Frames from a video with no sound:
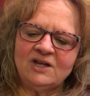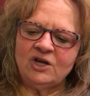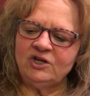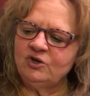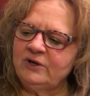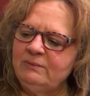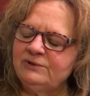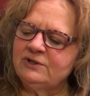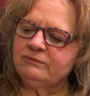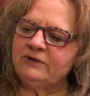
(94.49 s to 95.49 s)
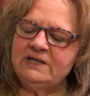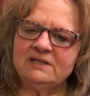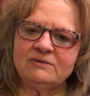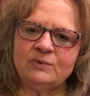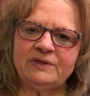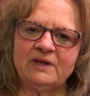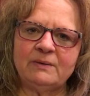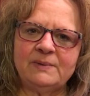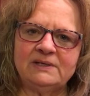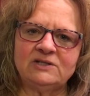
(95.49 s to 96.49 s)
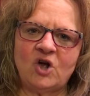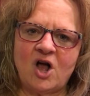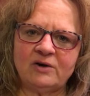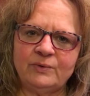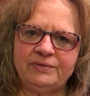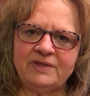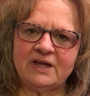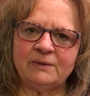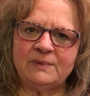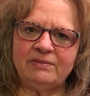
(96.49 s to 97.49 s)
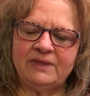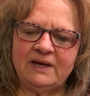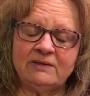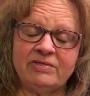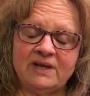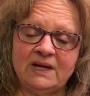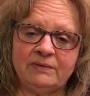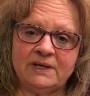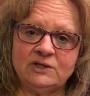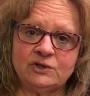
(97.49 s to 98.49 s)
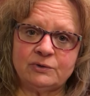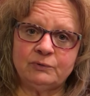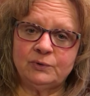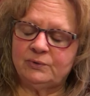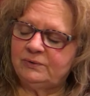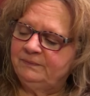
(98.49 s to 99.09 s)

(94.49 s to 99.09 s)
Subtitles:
you're able to reason with them and talk with them, and they can think things through.